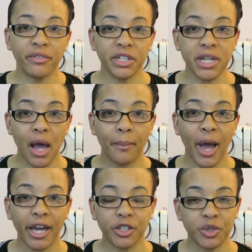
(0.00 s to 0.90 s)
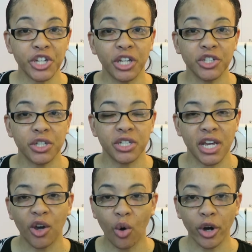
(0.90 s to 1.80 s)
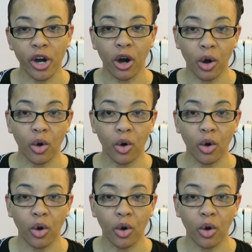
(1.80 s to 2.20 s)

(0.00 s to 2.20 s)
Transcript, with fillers: Every time I change the decor in our